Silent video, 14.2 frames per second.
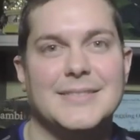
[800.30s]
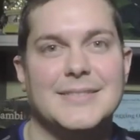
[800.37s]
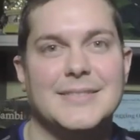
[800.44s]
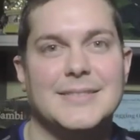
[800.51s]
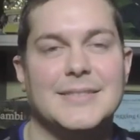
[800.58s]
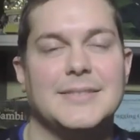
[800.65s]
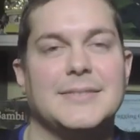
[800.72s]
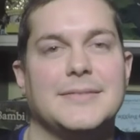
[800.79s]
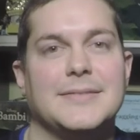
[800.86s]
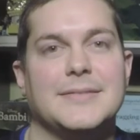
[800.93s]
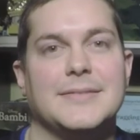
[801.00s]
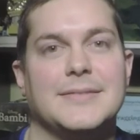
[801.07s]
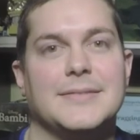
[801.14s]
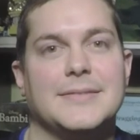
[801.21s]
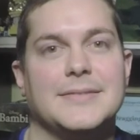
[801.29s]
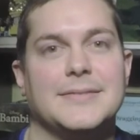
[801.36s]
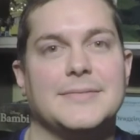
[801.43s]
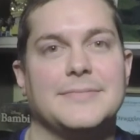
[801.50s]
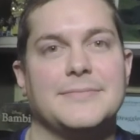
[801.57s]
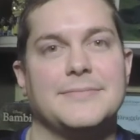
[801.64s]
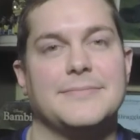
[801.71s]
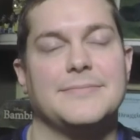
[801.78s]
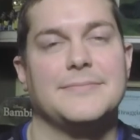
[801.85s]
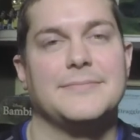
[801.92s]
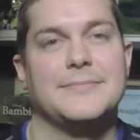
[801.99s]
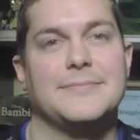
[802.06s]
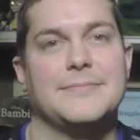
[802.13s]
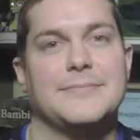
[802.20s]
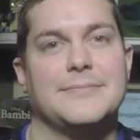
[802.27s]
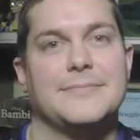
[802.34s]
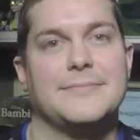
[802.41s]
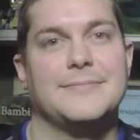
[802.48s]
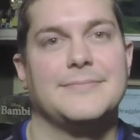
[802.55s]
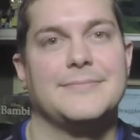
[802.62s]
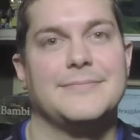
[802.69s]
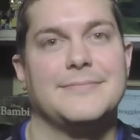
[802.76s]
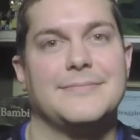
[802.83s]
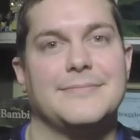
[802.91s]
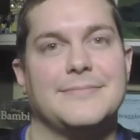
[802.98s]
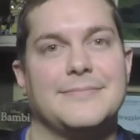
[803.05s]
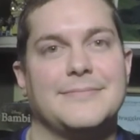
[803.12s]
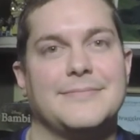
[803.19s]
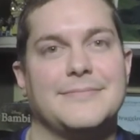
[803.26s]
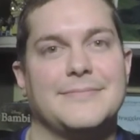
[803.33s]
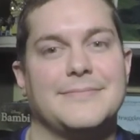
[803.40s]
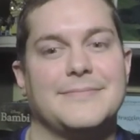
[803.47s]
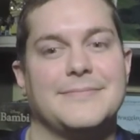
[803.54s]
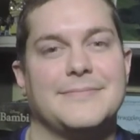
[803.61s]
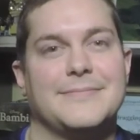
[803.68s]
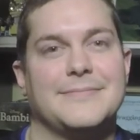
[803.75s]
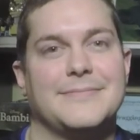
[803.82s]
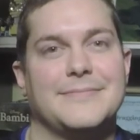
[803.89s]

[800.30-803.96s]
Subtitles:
The person shown says nothing.